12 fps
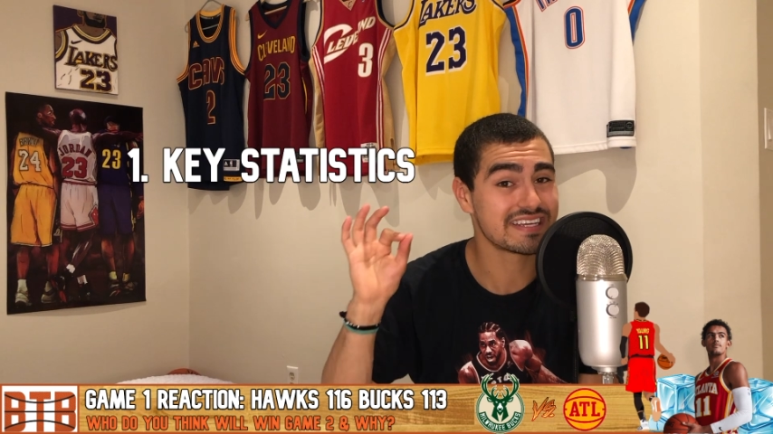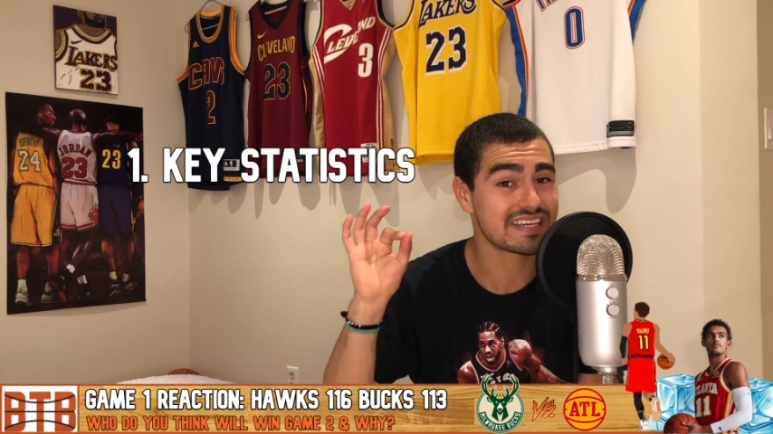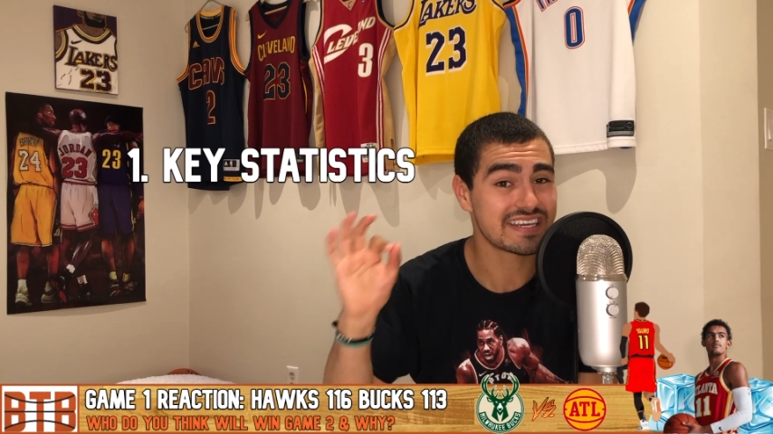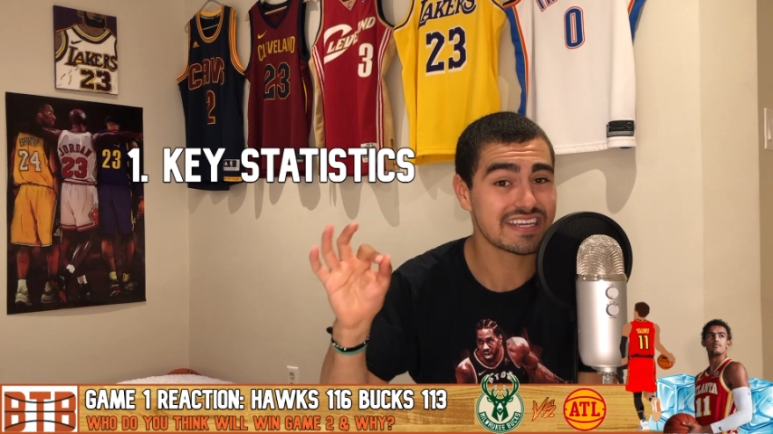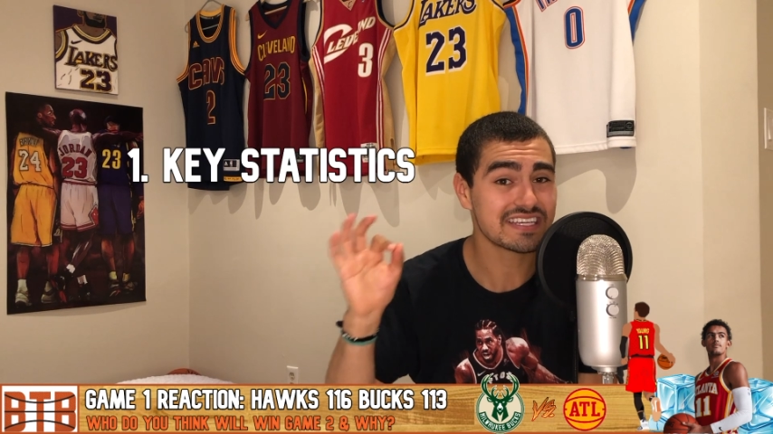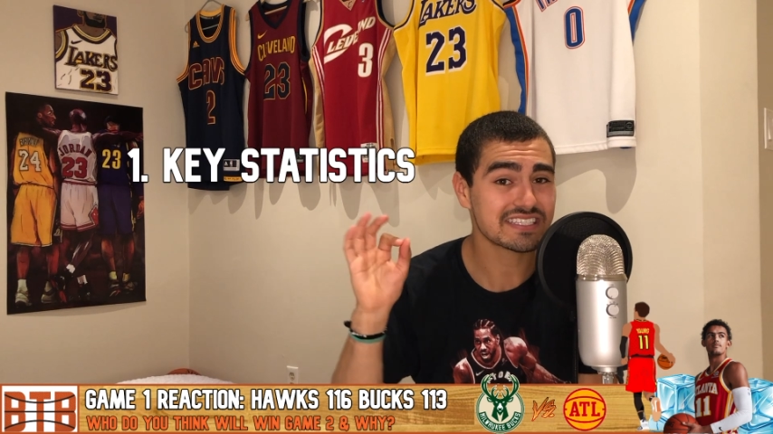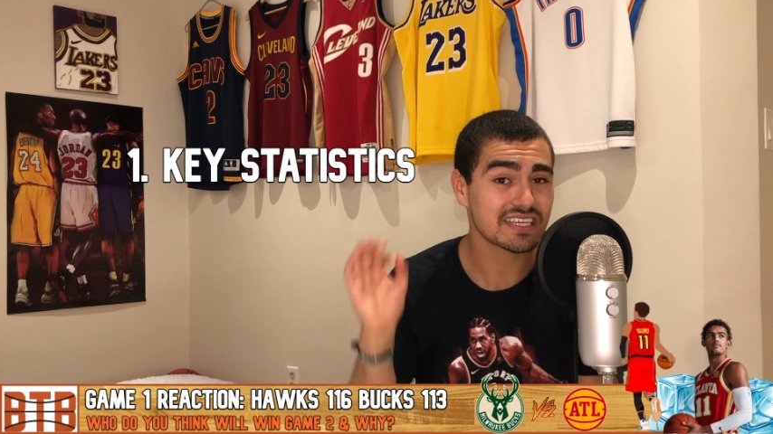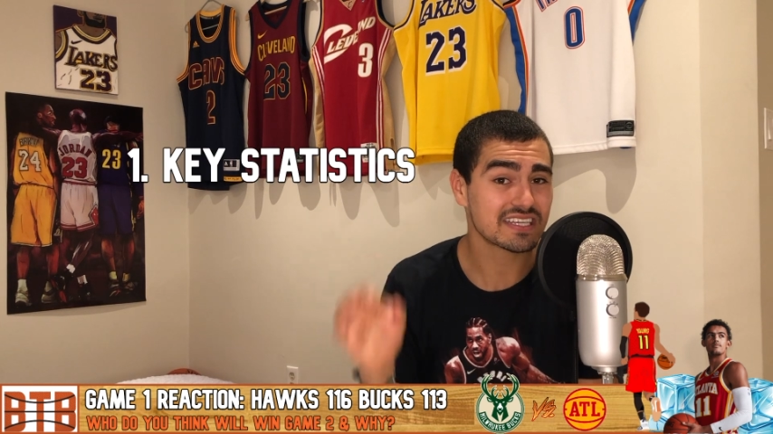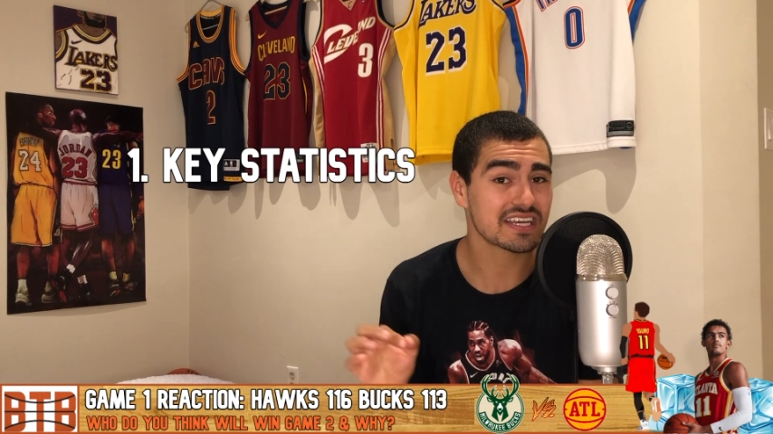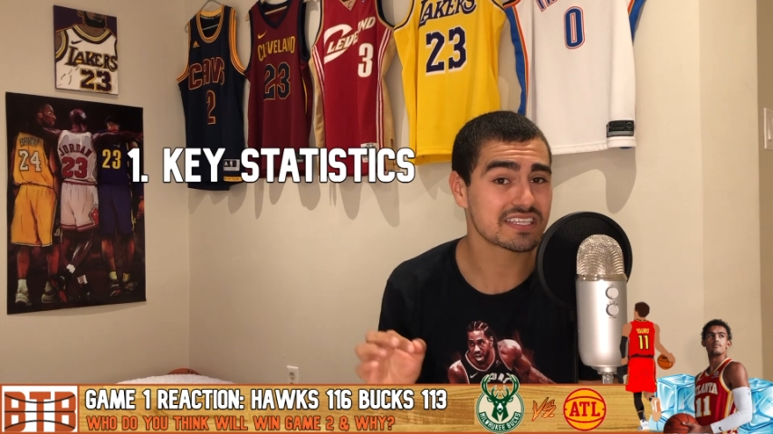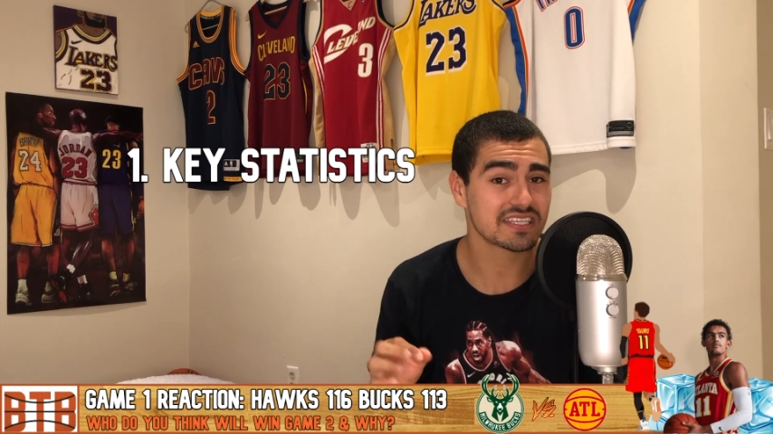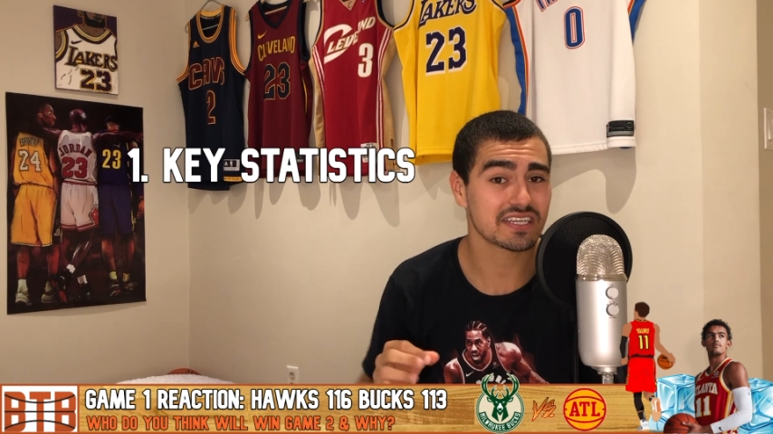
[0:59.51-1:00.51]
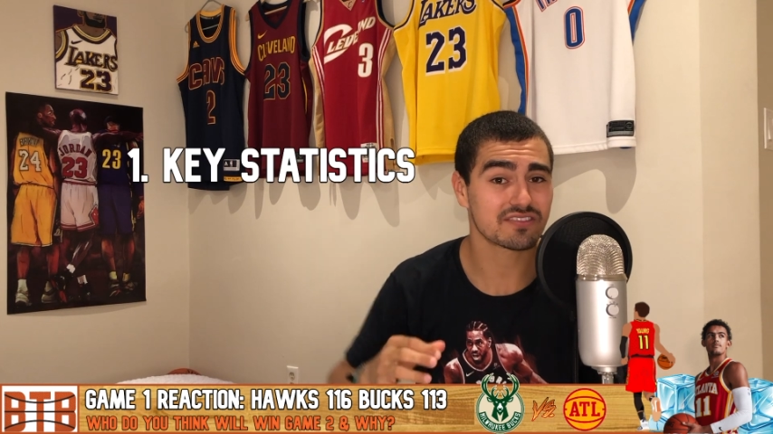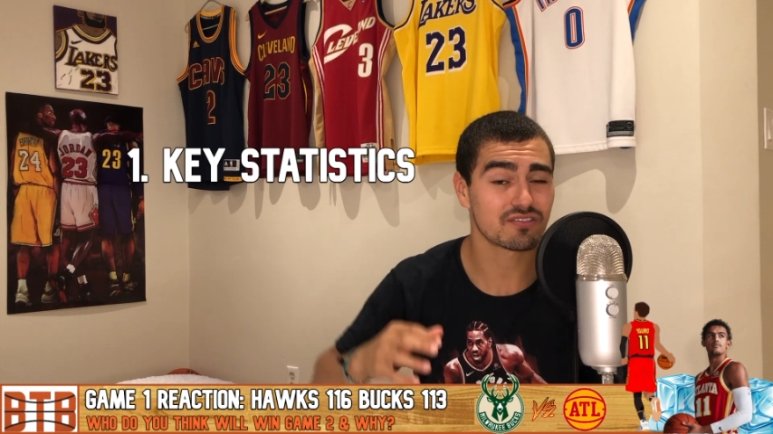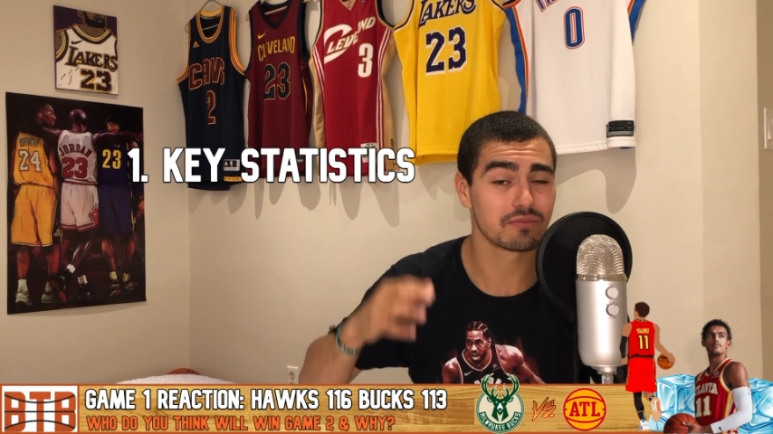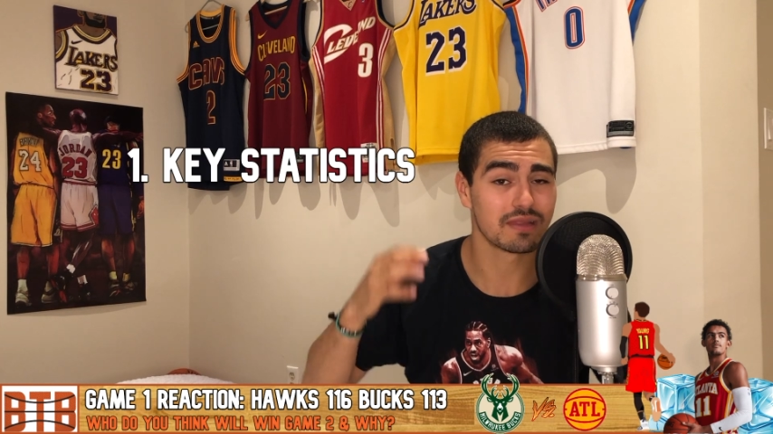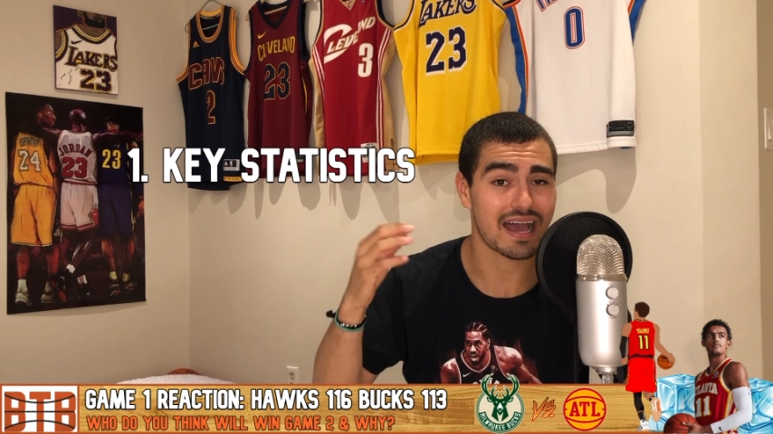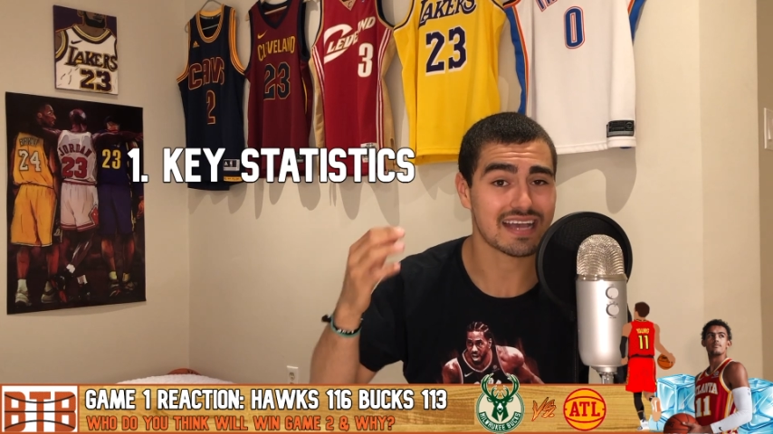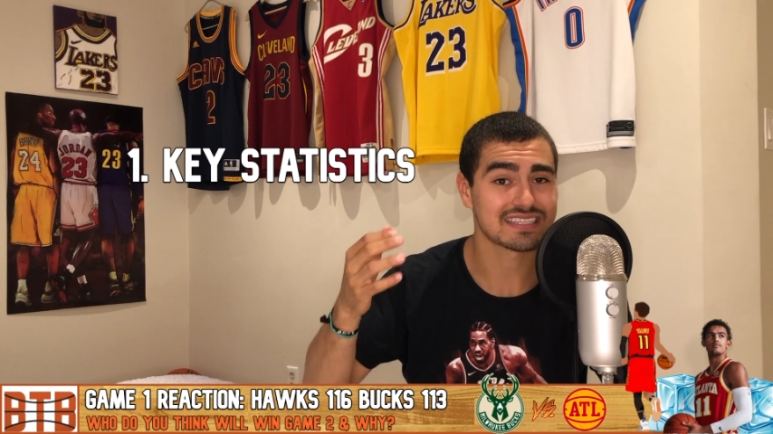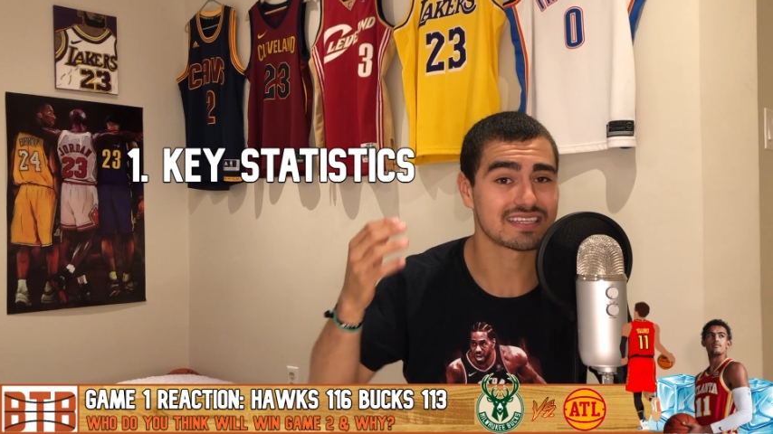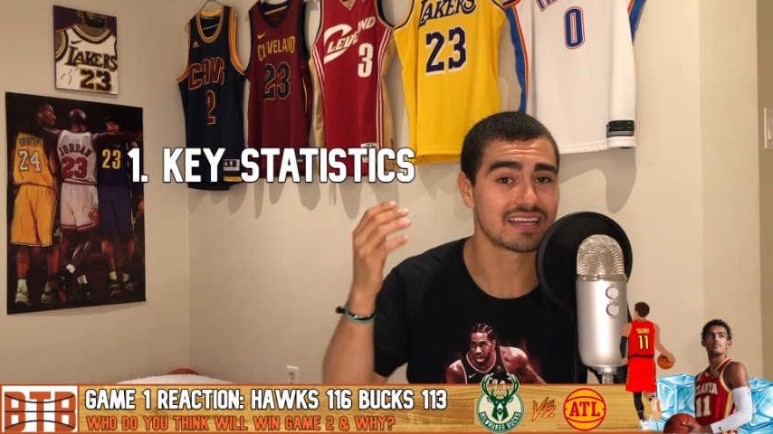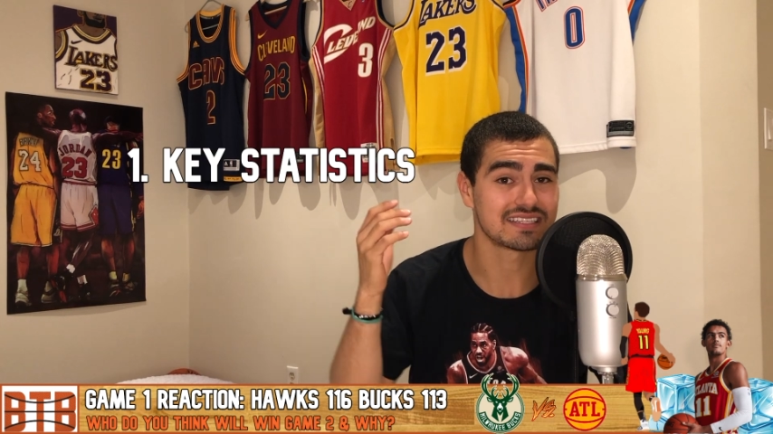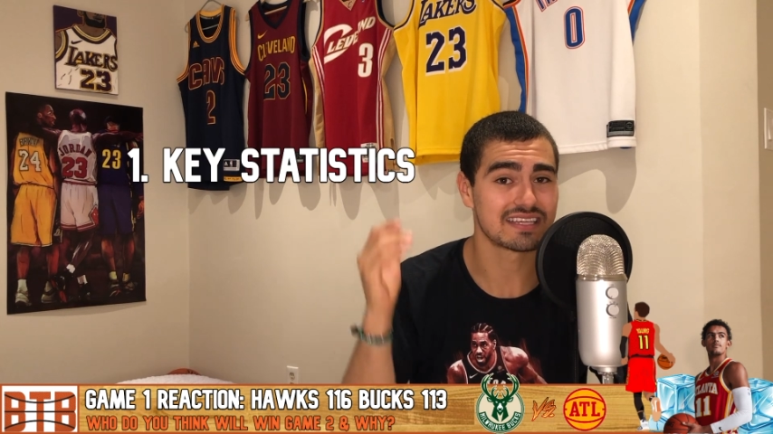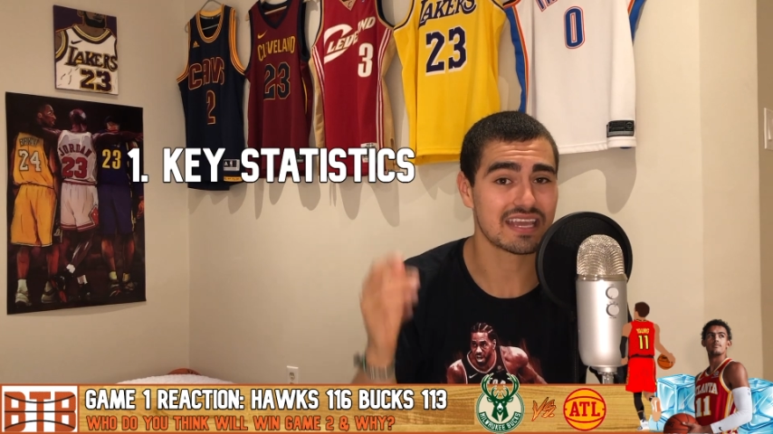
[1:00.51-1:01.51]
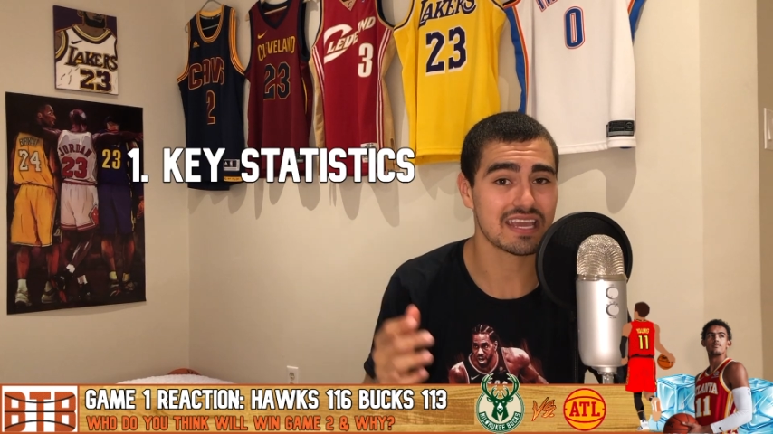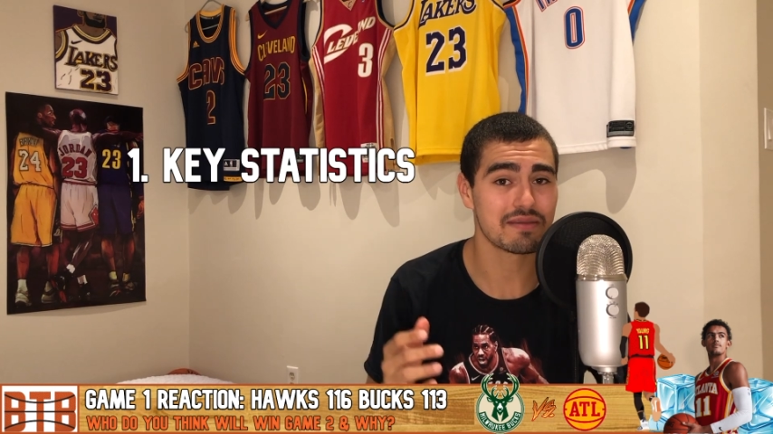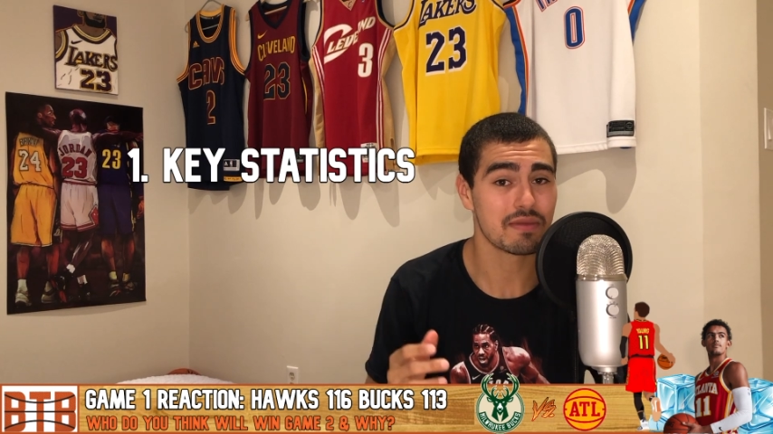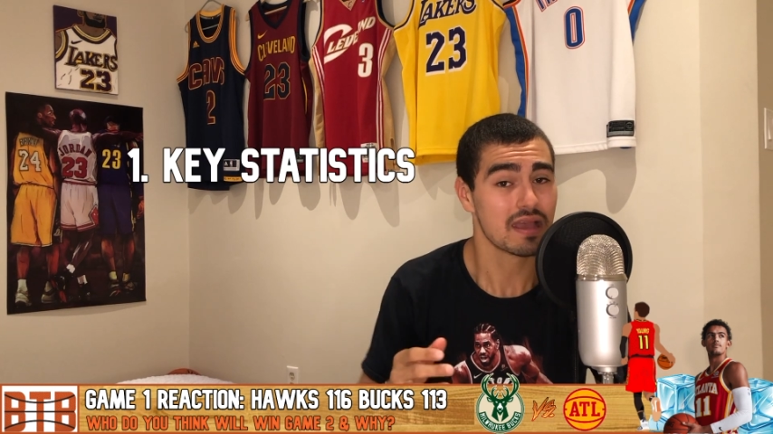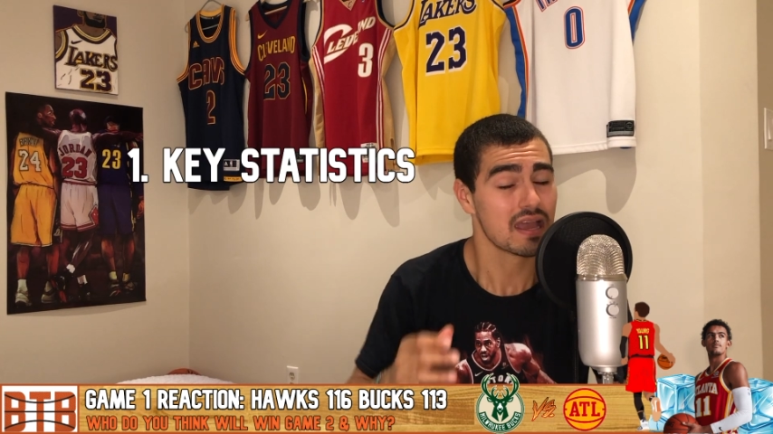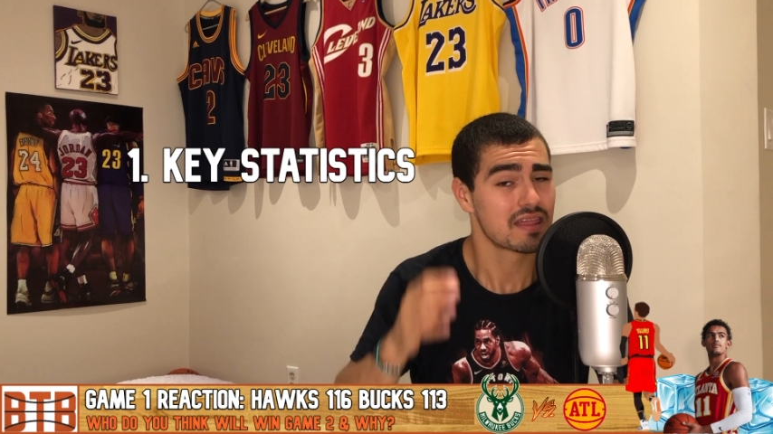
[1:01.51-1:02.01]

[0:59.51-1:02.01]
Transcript: key statistics from last night's game